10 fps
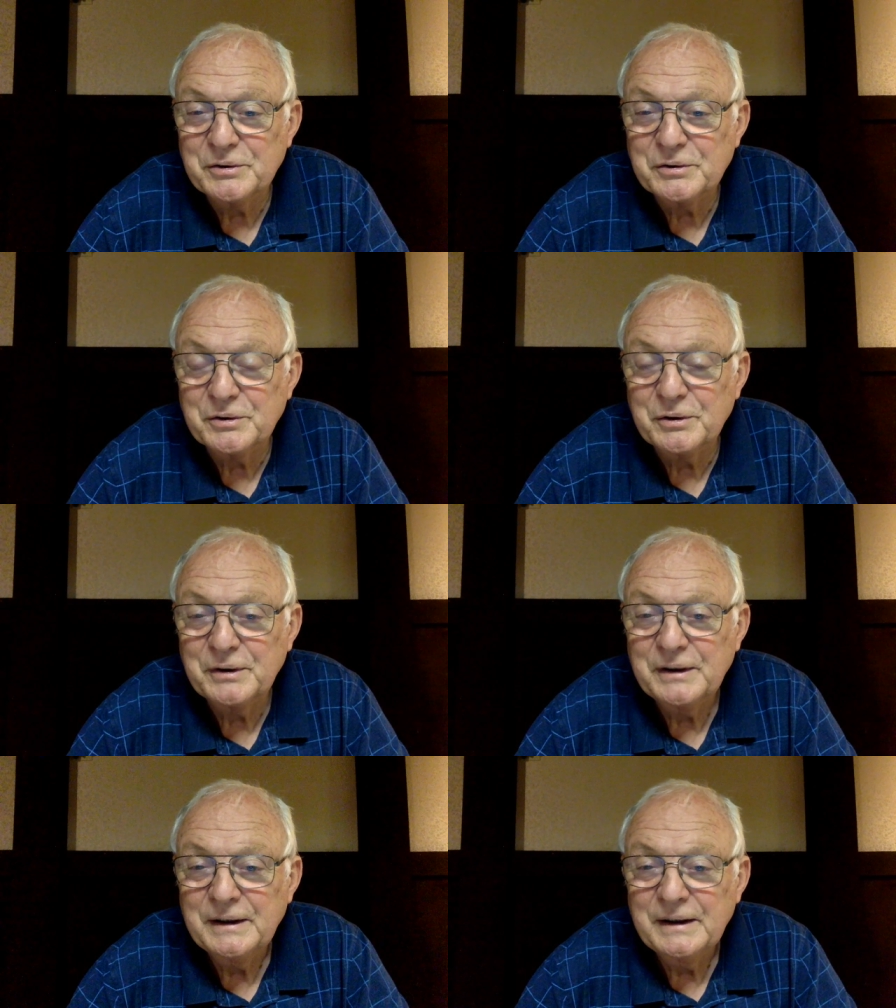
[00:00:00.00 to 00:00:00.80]
So
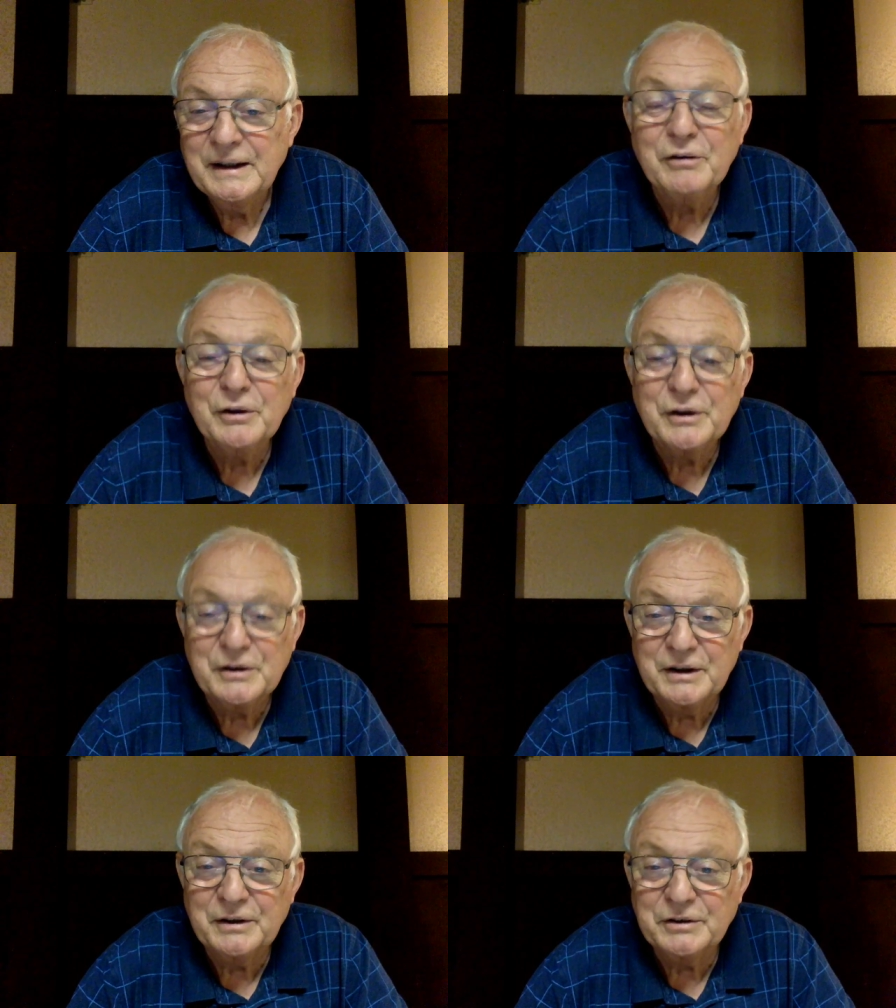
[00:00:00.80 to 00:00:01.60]
have a look
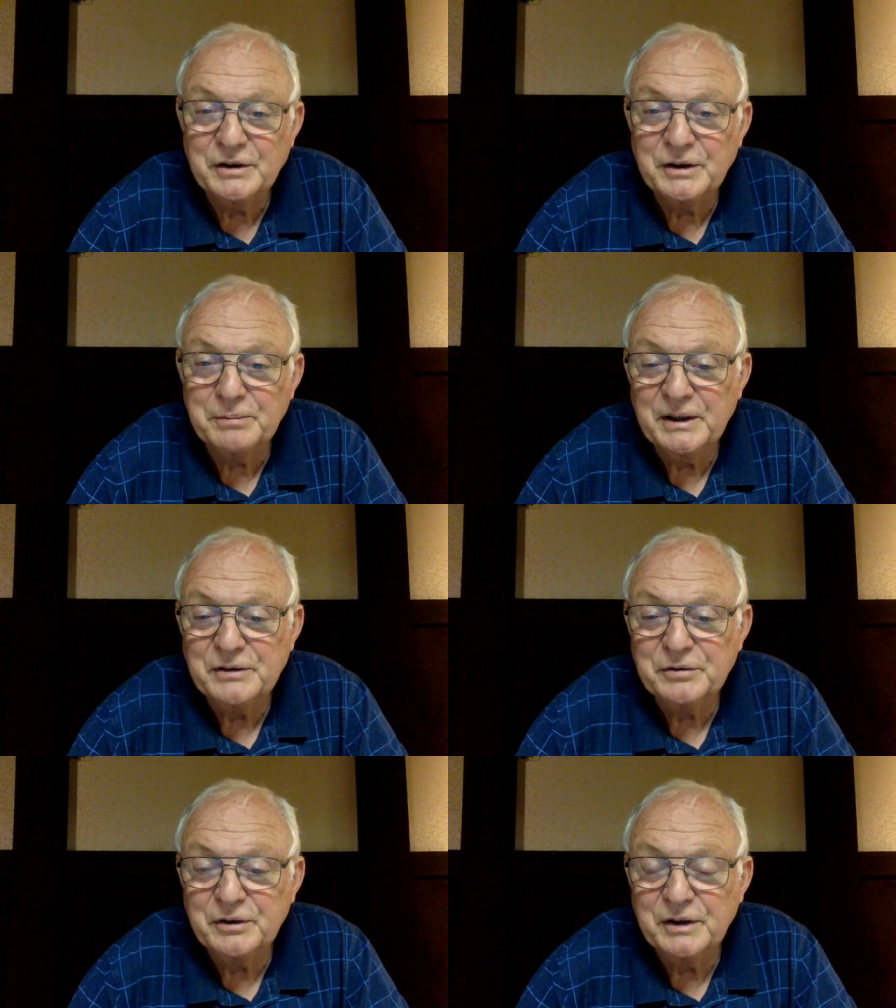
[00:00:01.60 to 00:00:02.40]
there at
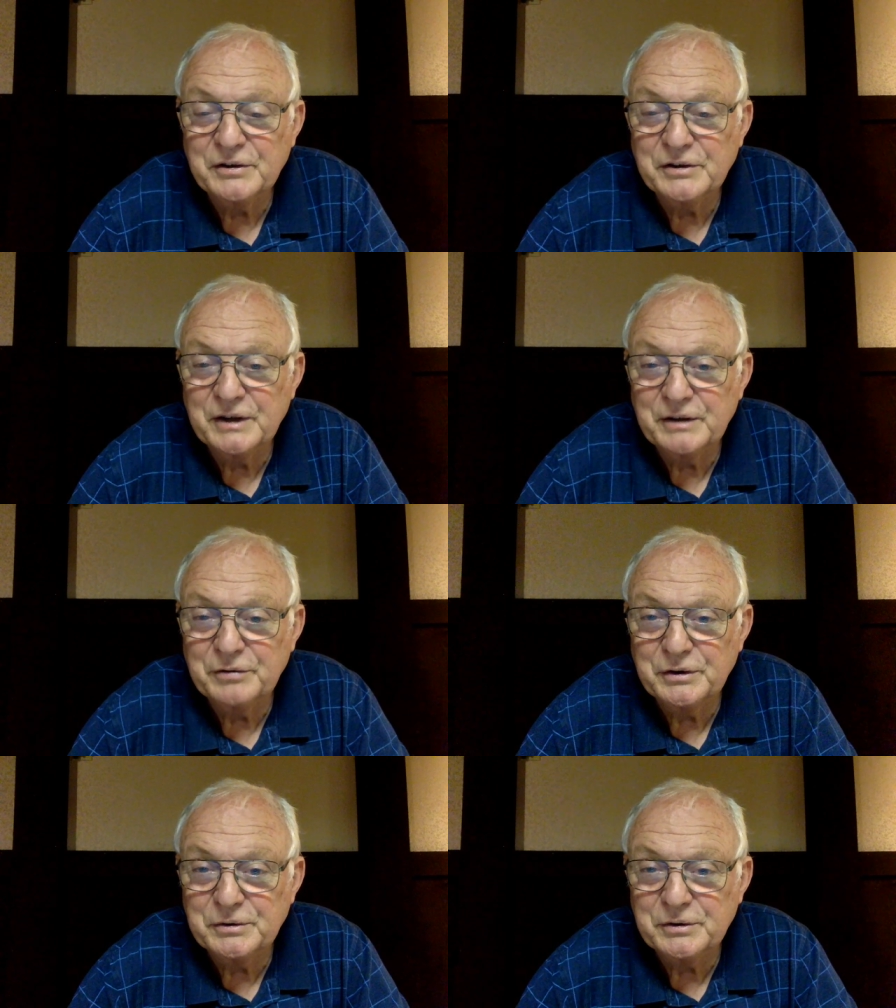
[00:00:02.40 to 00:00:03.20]
johnpassfield.ca if
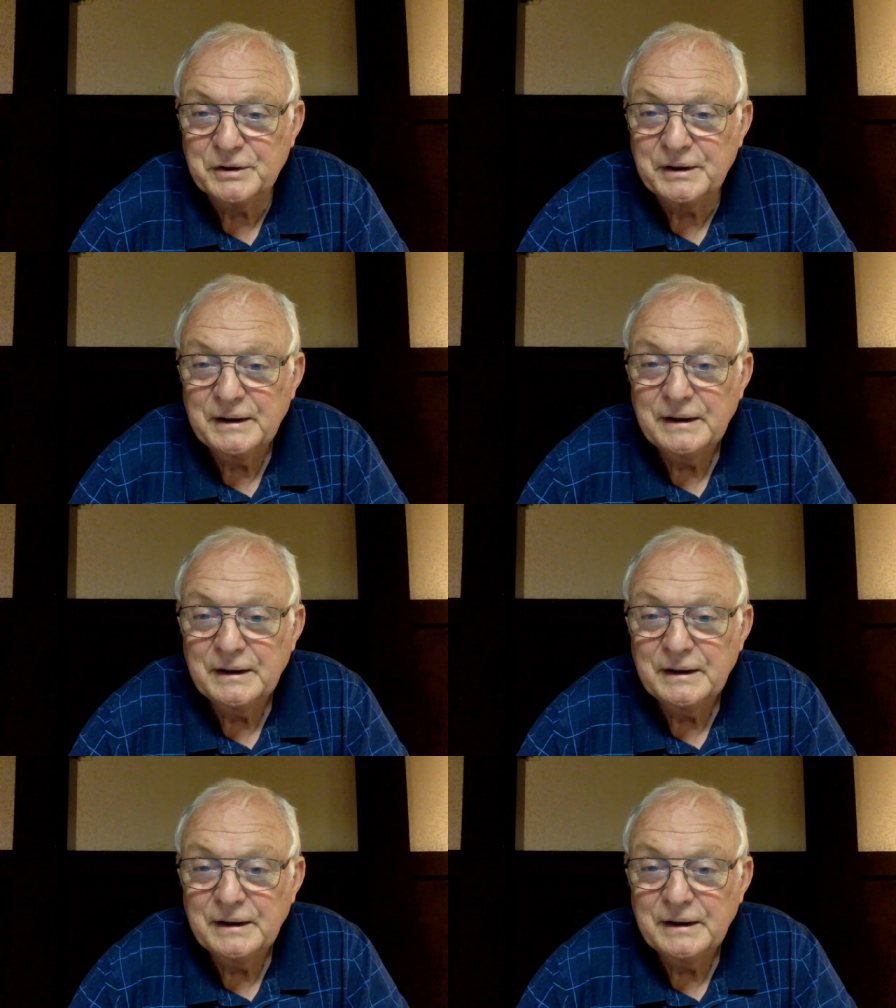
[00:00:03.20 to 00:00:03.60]
you're interested.